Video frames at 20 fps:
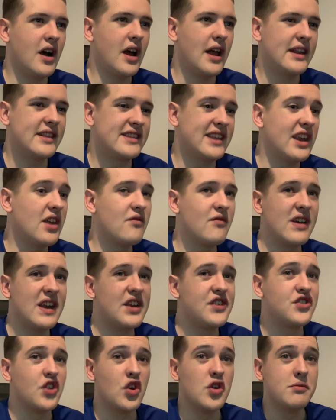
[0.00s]
didn't really
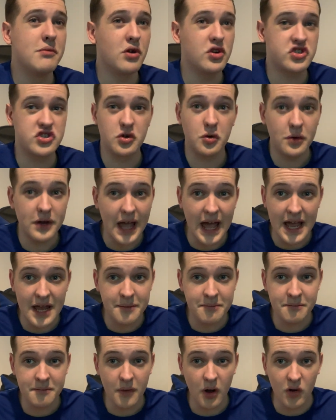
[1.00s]
do much all
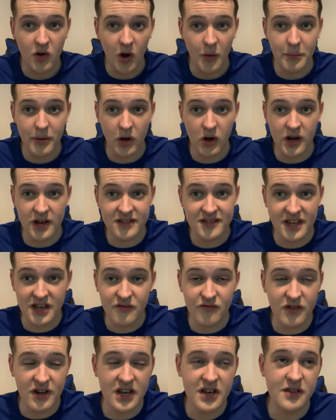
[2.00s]
game, I've got to be honest.
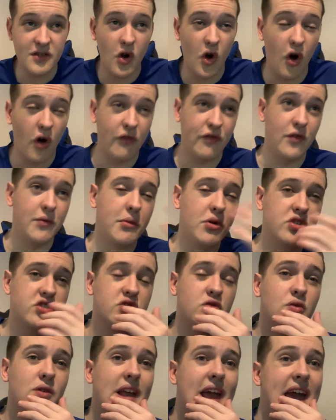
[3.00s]
Didn't really offer much
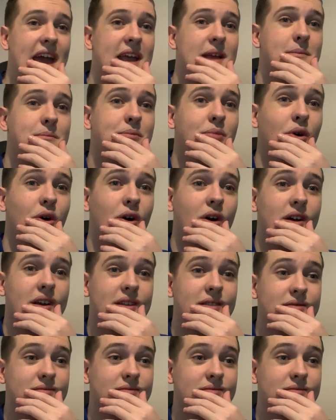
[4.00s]
all game, but